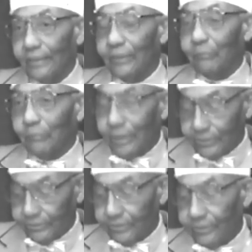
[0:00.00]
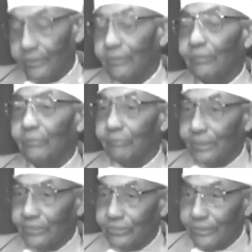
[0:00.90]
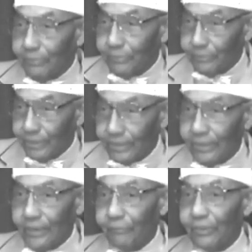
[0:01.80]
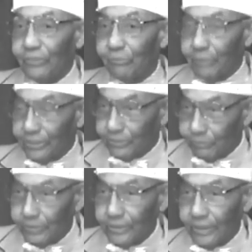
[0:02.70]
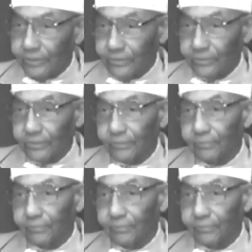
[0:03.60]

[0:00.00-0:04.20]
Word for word: He must be separated if he's mixed with others.